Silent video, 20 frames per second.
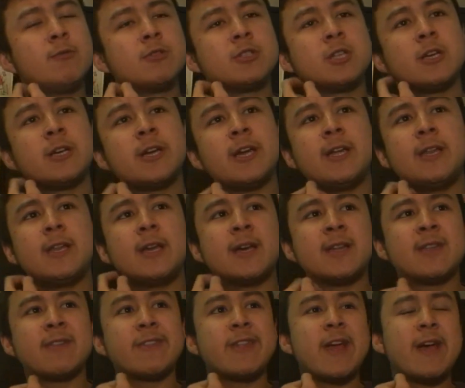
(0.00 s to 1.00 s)
looking
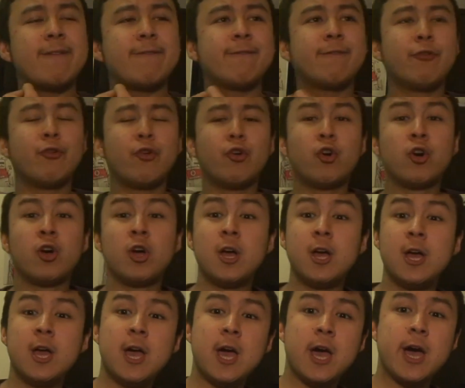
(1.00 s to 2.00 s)
set for
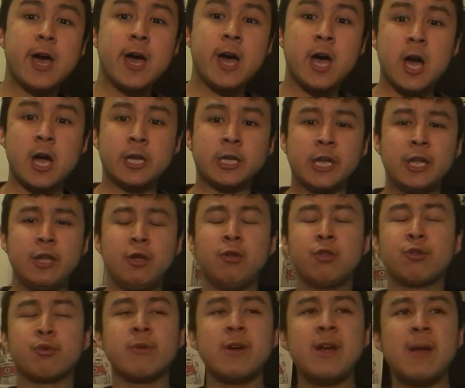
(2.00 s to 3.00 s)
a
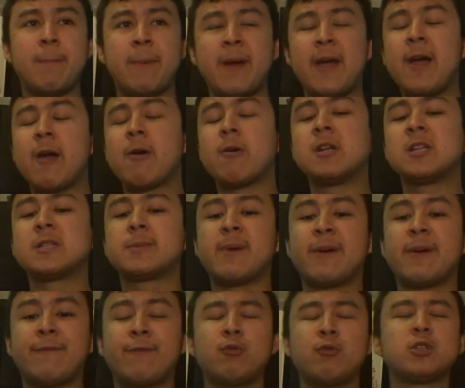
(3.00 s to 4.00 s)
Q3 appearance,
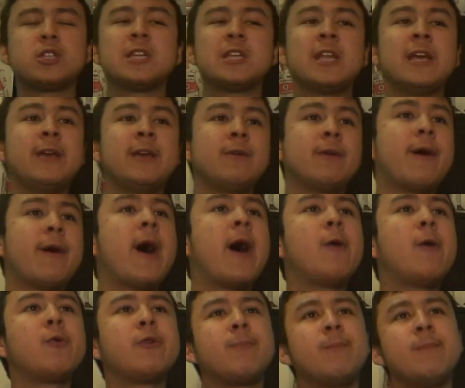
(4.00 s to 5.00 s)
but unfortunately
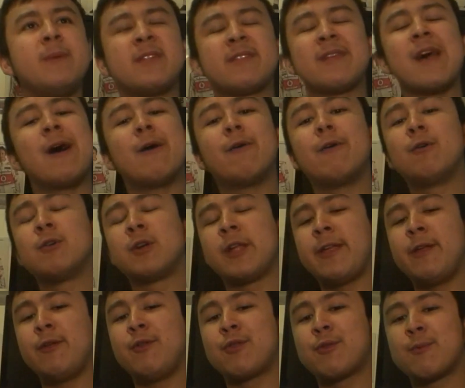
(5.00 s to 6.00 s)
would miss out on
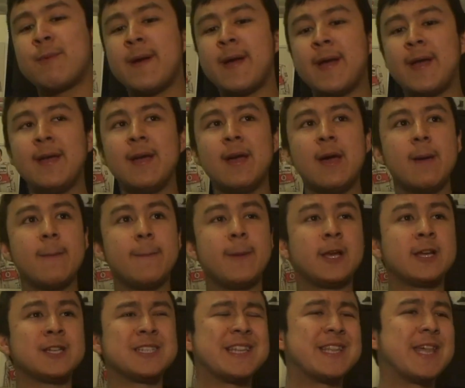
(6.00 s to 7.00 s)
Q3
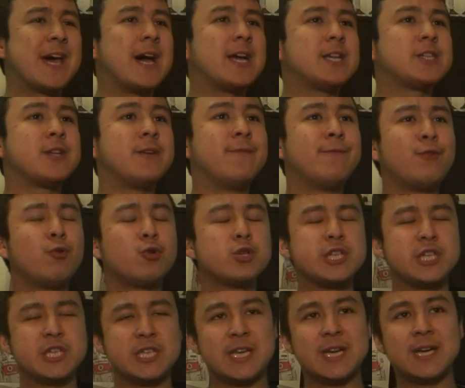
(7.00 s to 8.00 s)
because of that. So
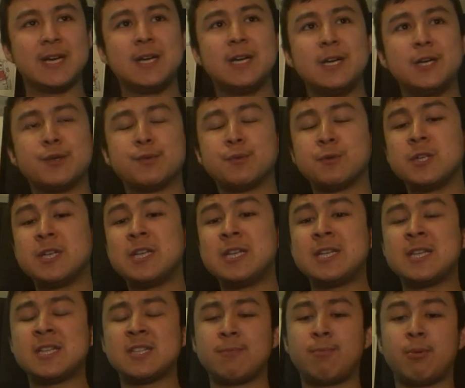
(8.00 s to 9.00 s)
unfortunate, really
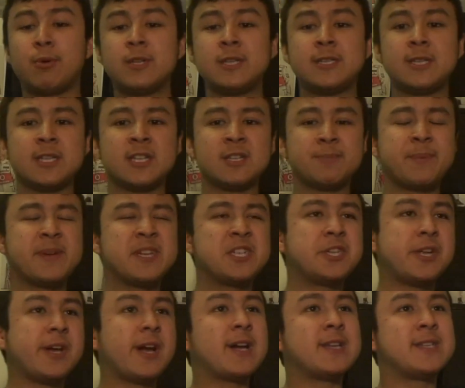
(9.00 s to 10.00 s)
disappointing,
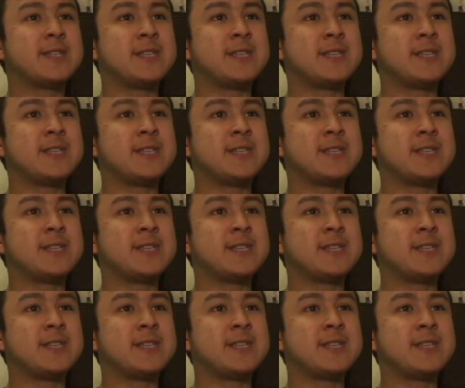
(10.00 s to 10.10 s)
especially as